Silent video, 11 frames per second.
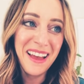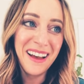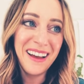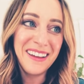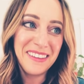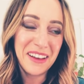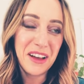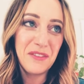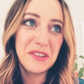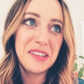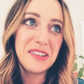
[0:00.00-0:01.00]
I had that
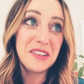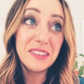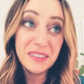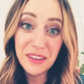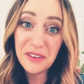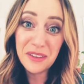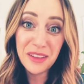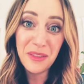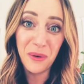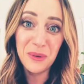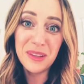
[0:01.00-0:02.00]
conversation. It's literally
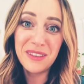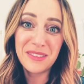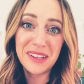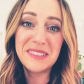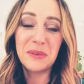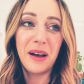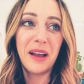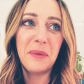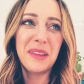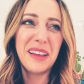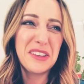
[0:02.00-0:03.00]
the only reason why
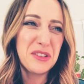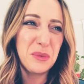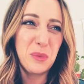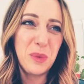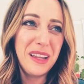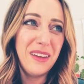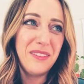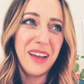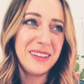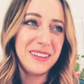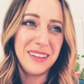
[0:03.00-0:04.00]
I'm like, should we have
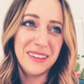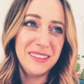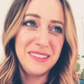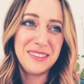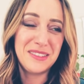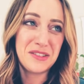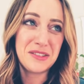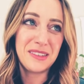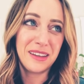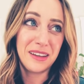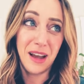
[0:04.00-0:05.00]
had kids to just
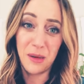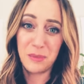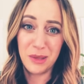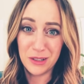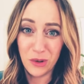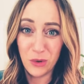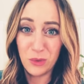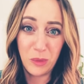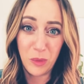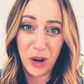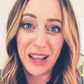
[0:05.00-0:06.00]
like not be alone
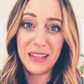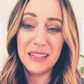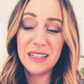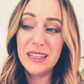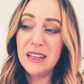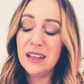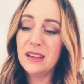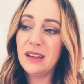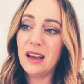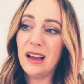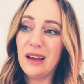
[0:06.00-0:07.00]
when we're 80?
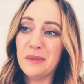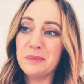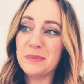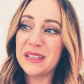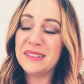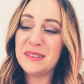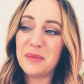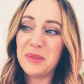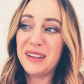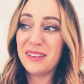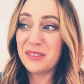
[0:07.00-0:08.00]
Um, and
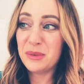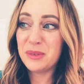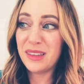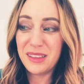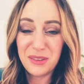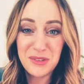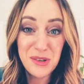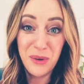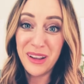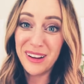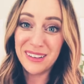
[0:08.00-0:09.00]
somebody else was like, there's no
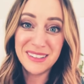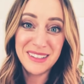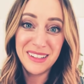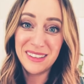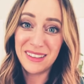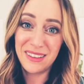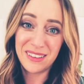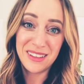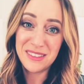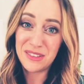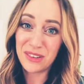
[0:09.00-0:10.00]
guarantee that your
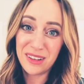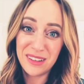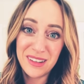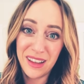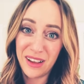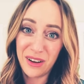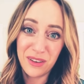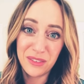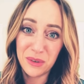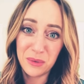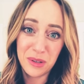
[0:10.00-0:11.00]
kids are going to take care of
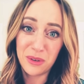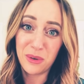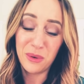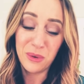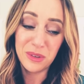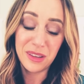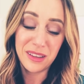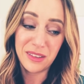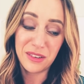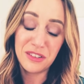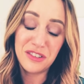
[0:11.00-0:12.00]
you when you're old. Like,
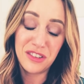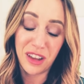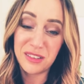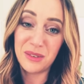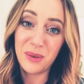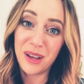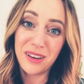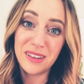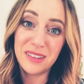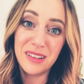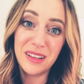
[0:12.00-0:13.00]
there's just no
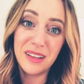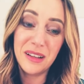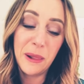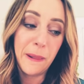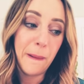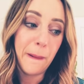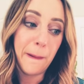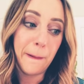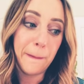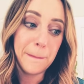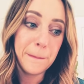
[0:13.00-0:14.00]
guarantee
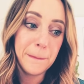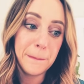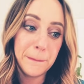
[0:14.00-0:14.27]
um,